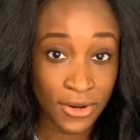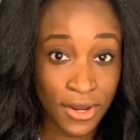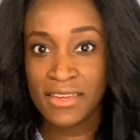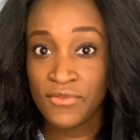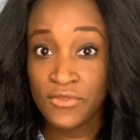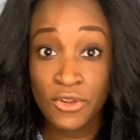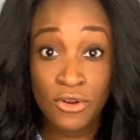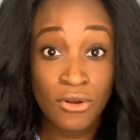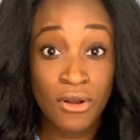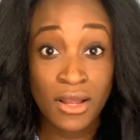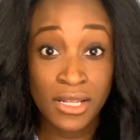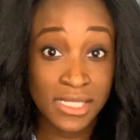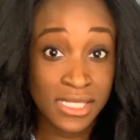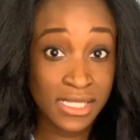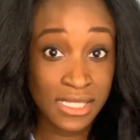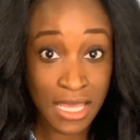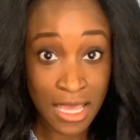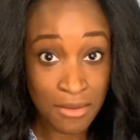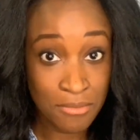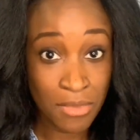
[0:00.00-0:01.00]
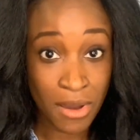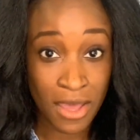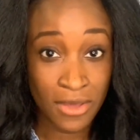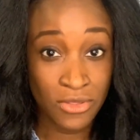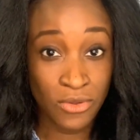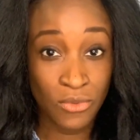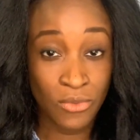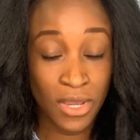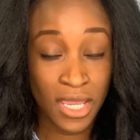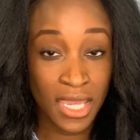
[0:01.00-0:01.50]
If you're on set, by
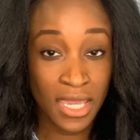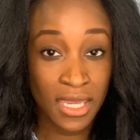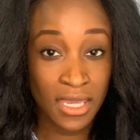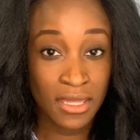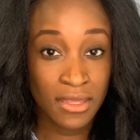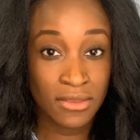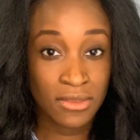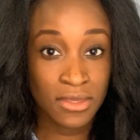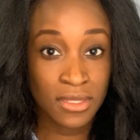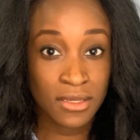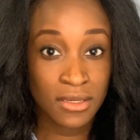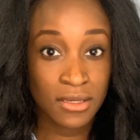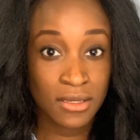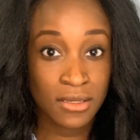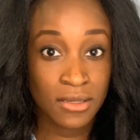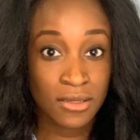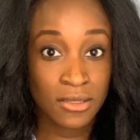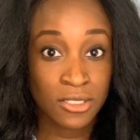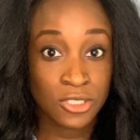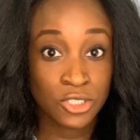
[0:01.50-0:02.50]
the way, the